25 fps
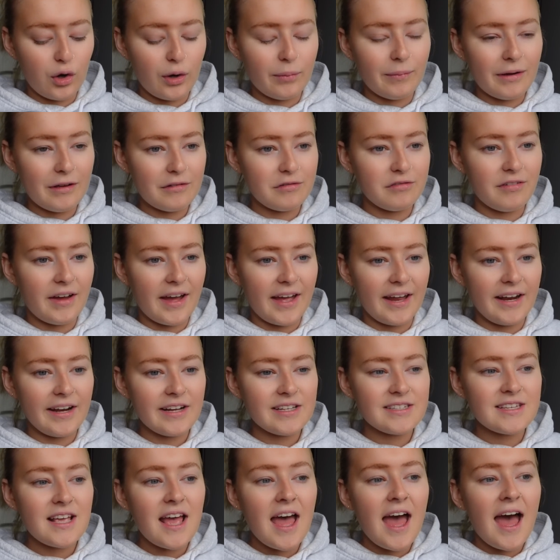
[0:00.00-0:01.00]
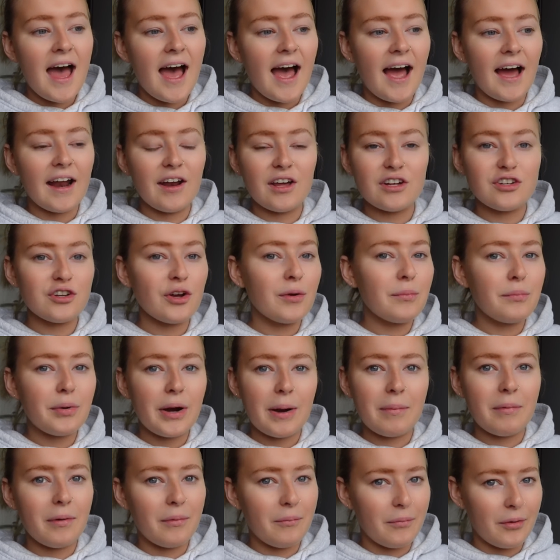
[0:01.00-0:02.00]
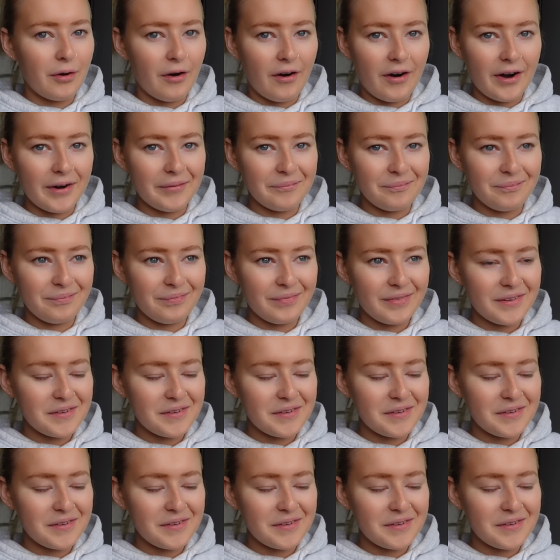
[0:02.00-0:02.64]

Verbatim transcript: on my face, and I don't prep and prime.